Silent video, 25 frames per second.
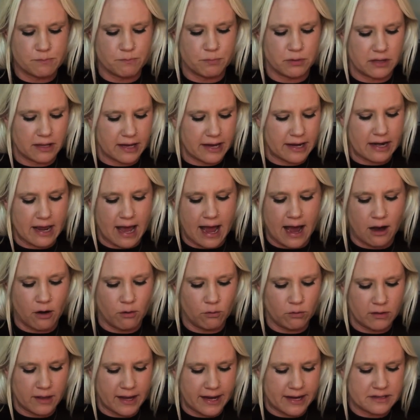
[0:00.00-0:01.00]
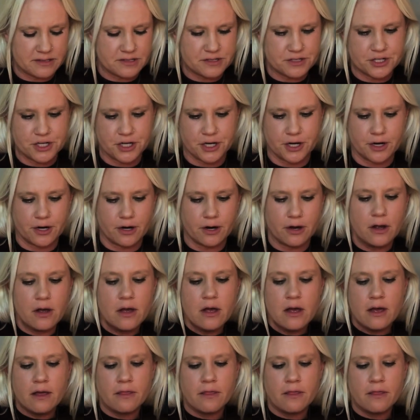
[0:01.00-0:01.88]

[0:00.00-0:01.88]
played out last year.